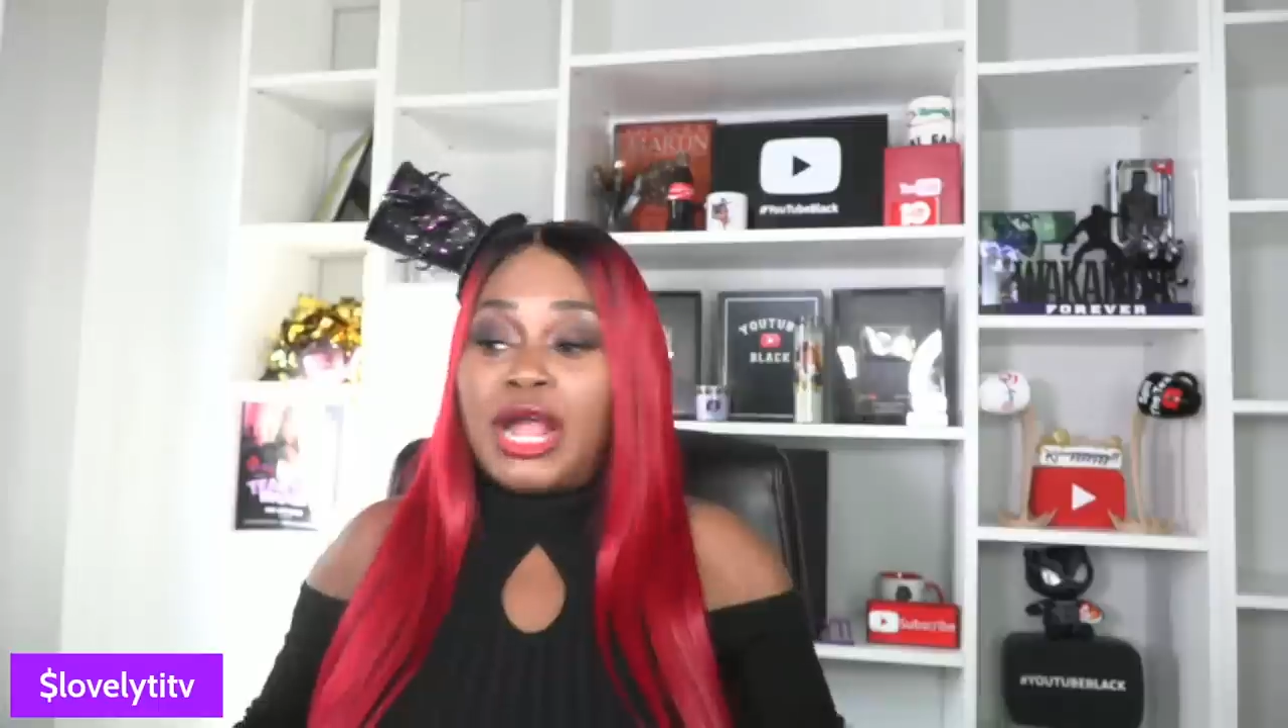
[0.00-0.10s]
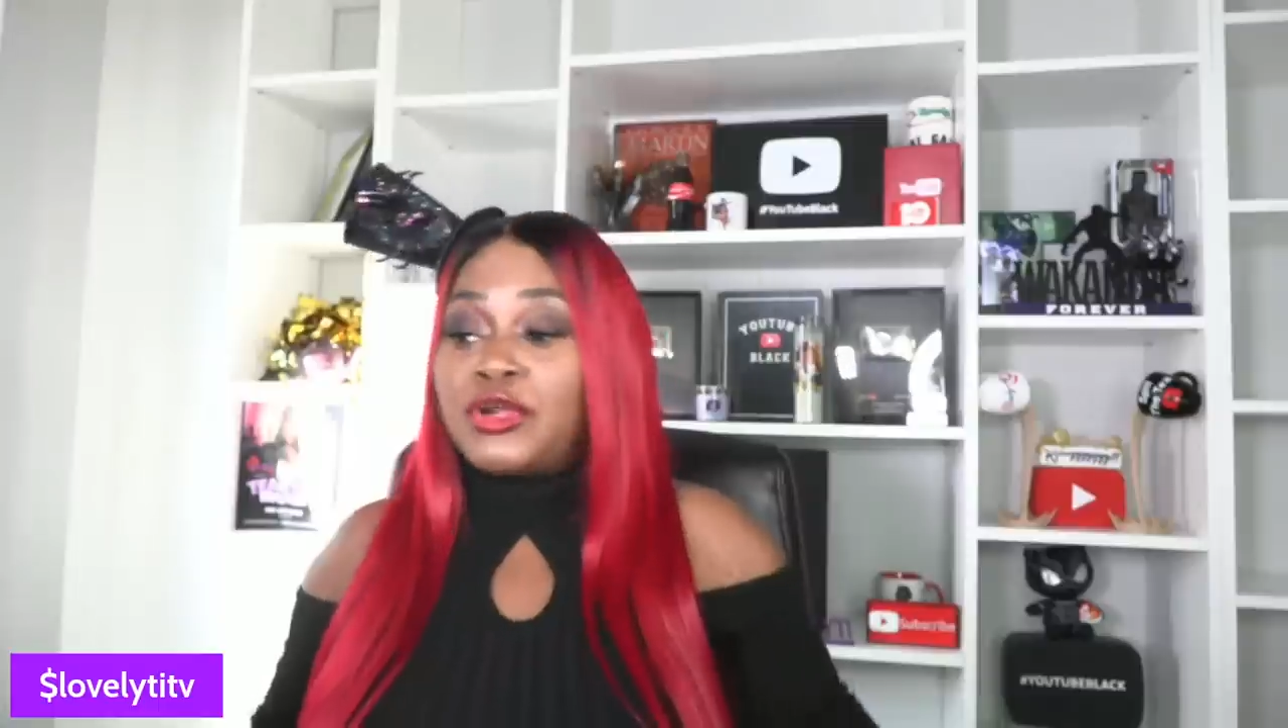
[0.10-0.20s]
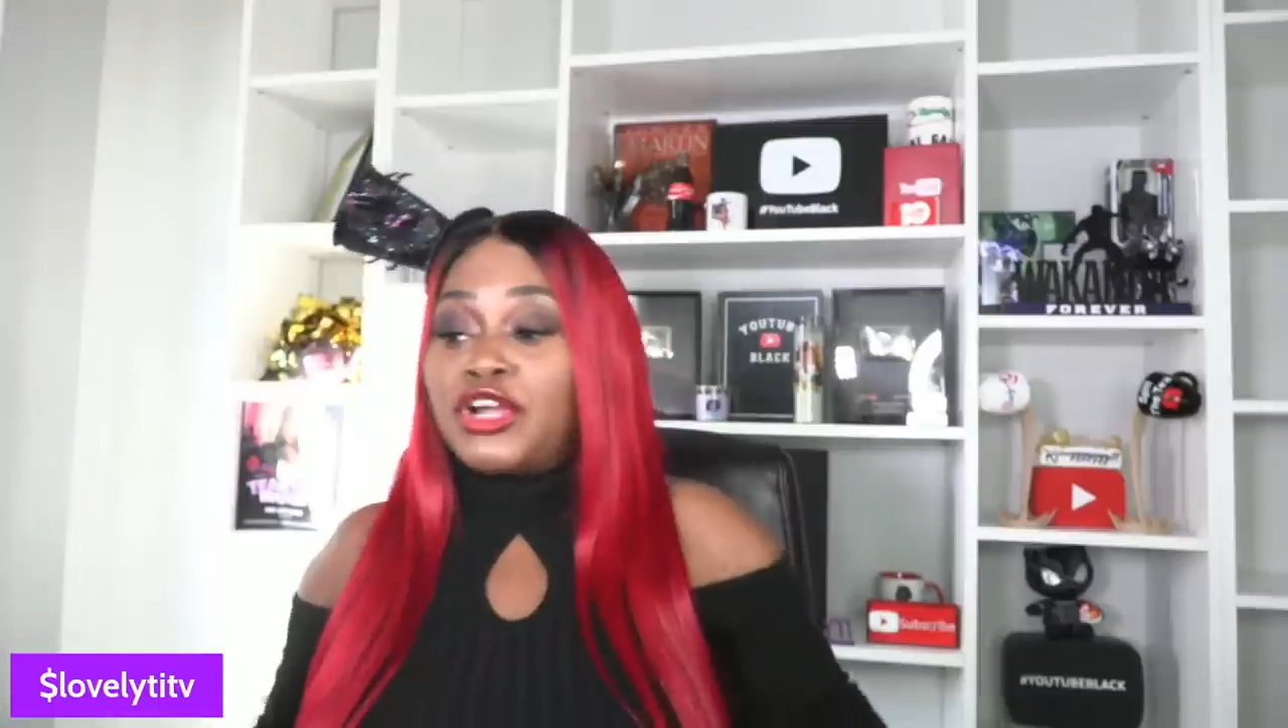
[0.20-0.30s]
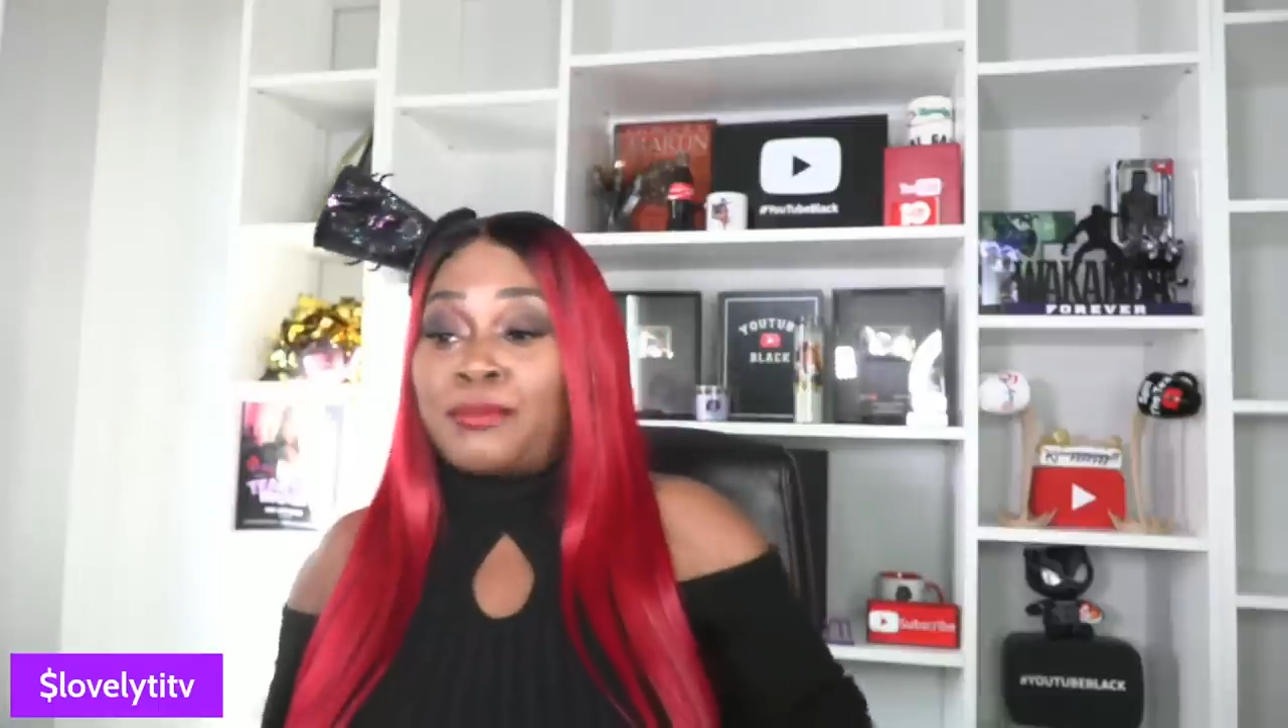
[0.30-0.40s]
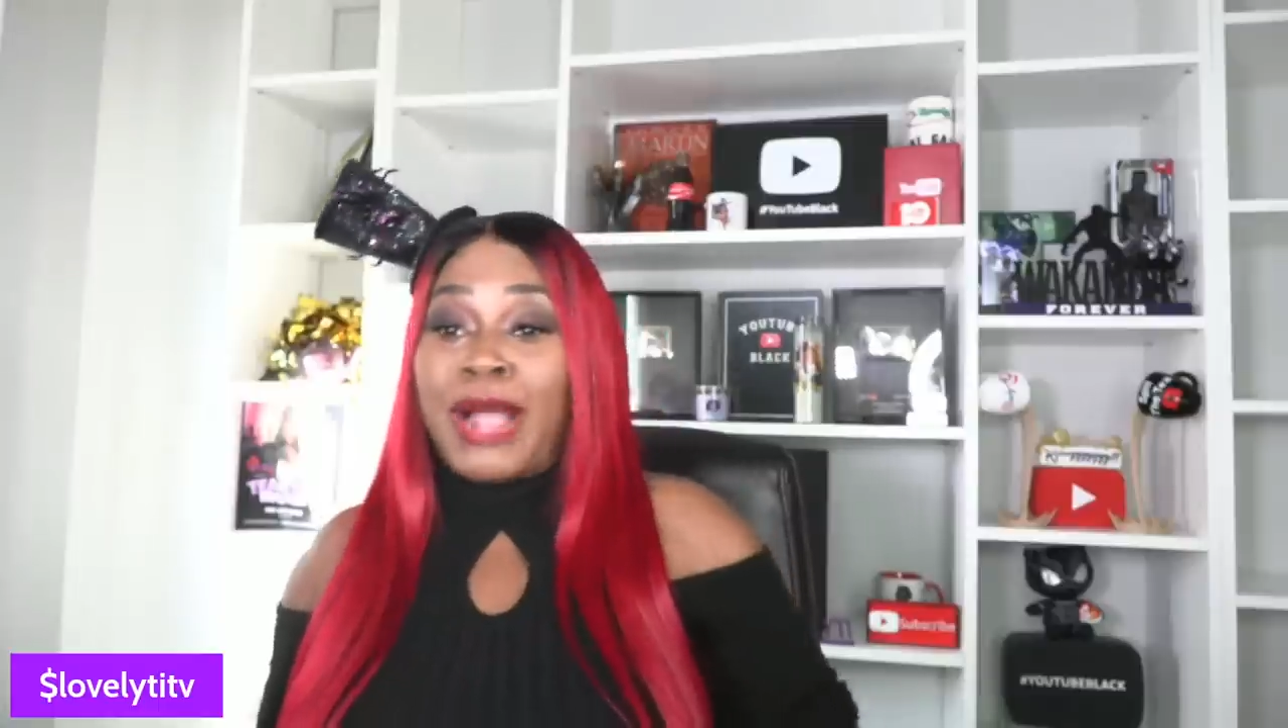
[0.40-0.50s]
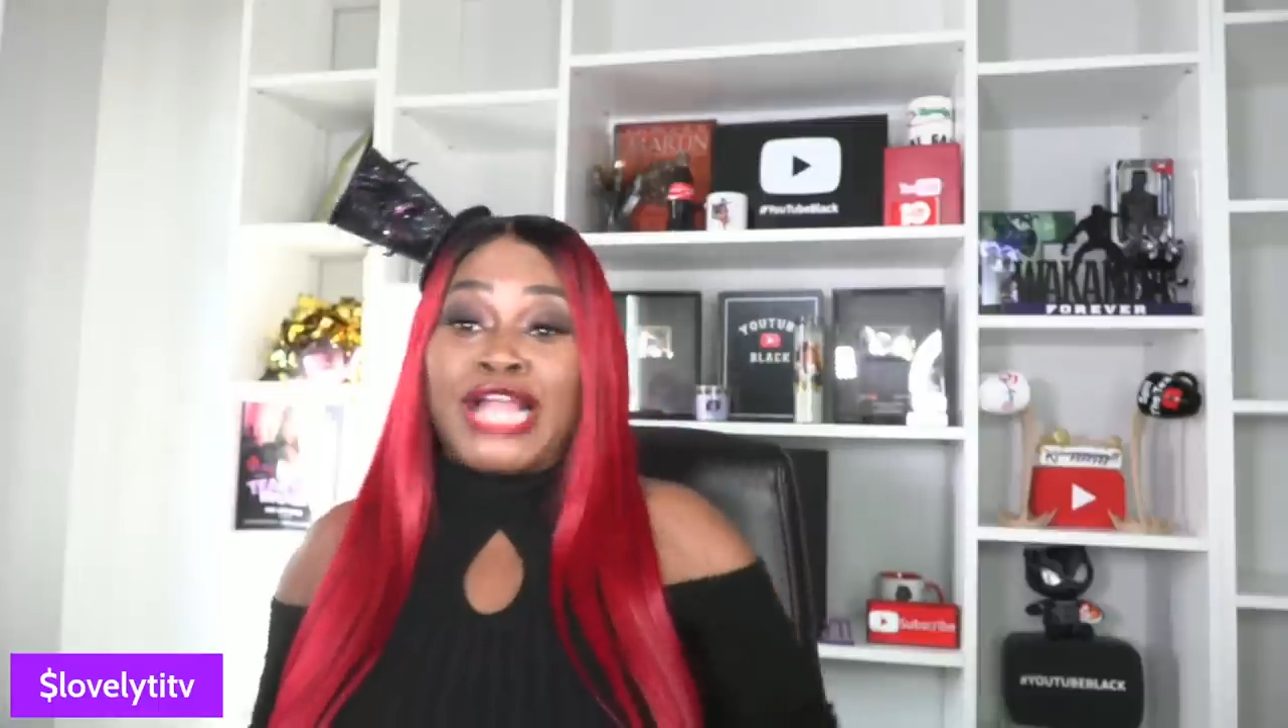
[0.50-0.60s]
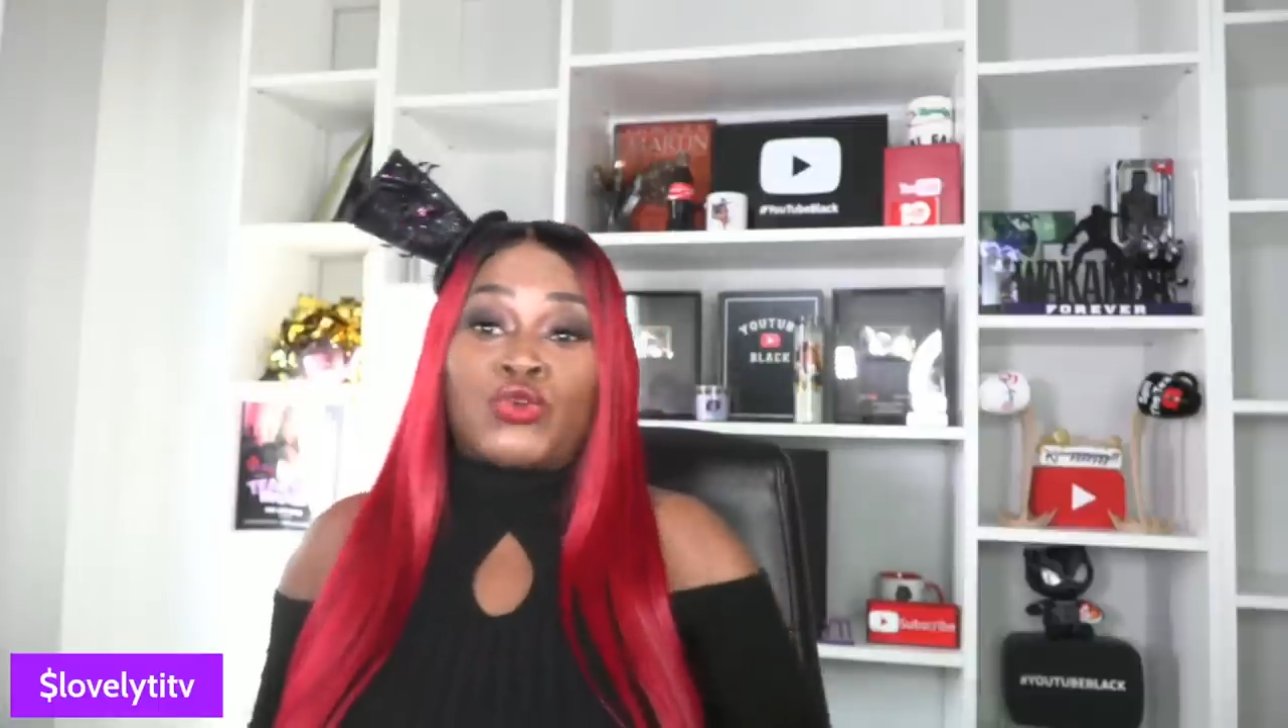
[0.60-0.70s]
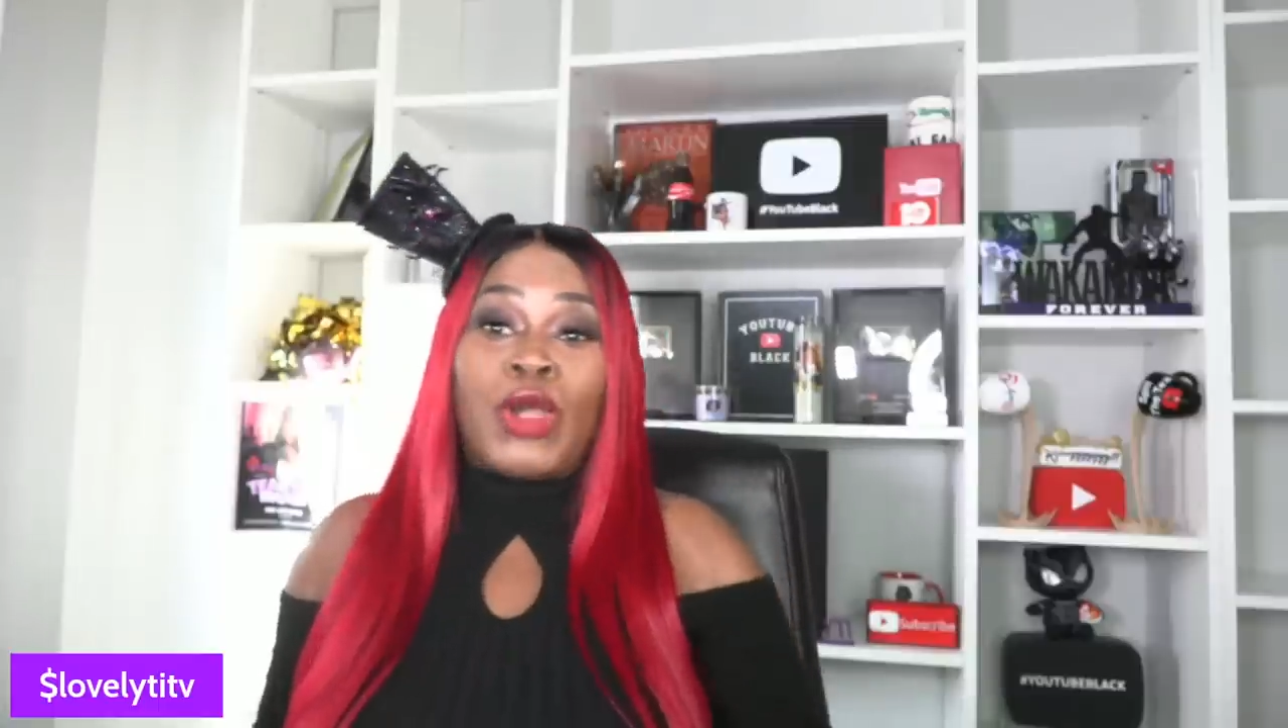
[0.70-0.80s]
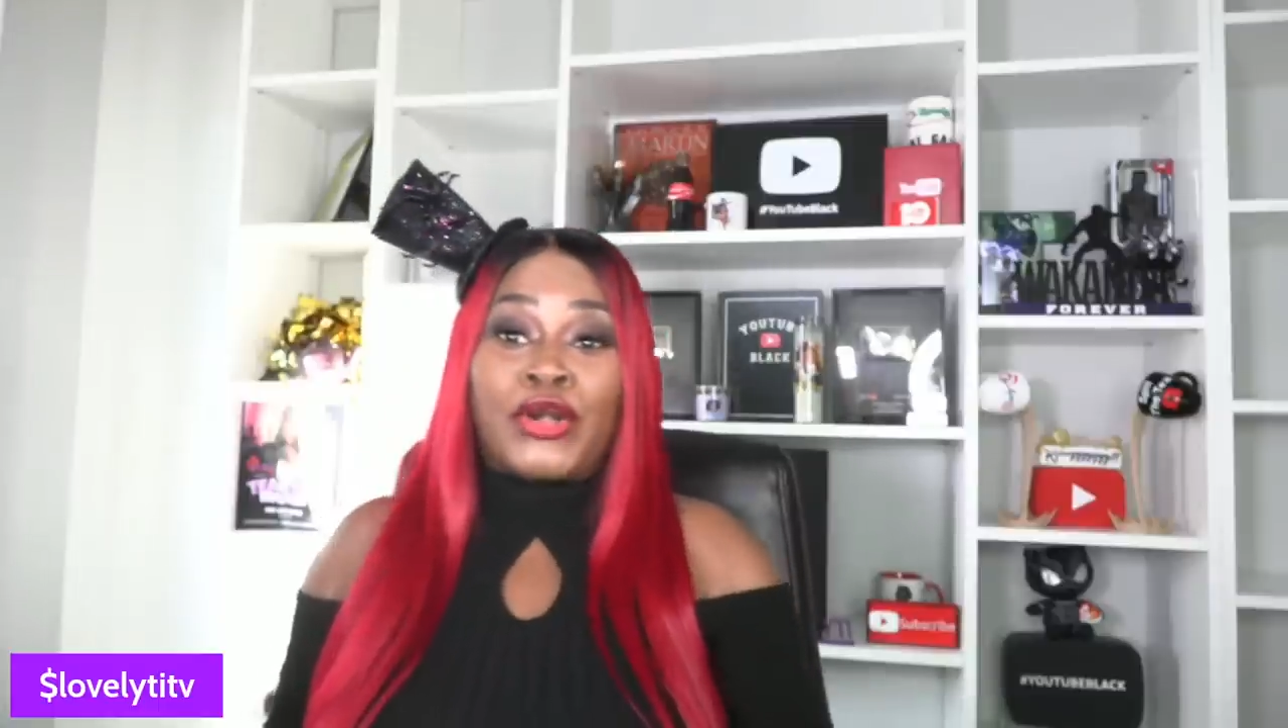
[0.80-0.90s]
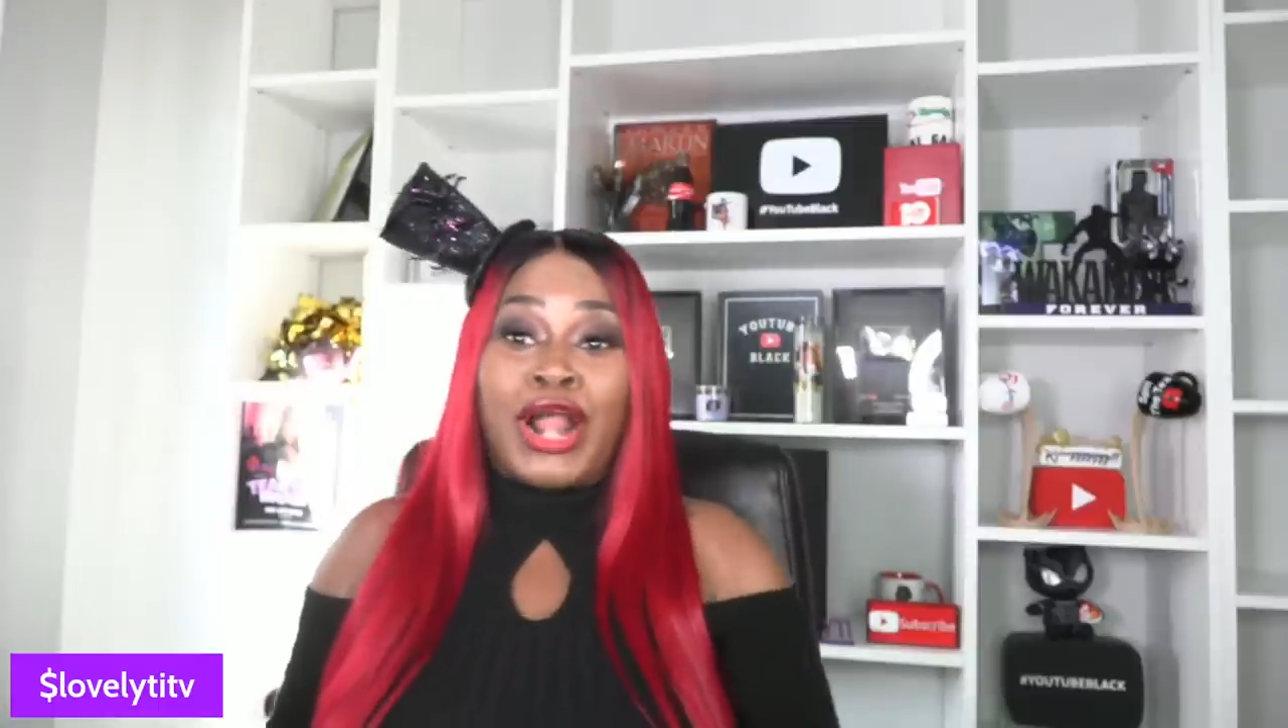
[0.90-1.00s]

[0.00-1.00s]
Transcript: I'm going to buy Twitter.